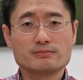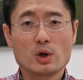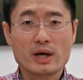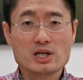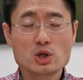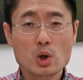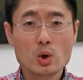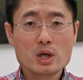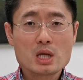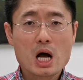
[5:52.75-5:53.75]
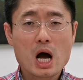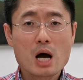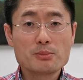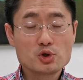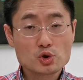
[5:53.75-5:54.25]
Okay, so
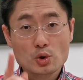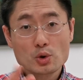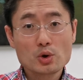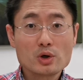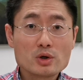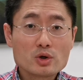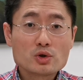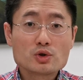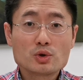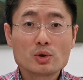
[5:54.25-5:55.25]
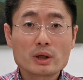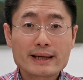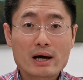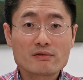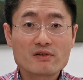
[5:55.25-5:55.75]
be sure to look
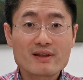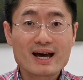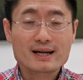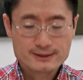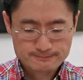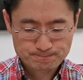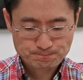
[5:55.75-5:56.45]
out for that.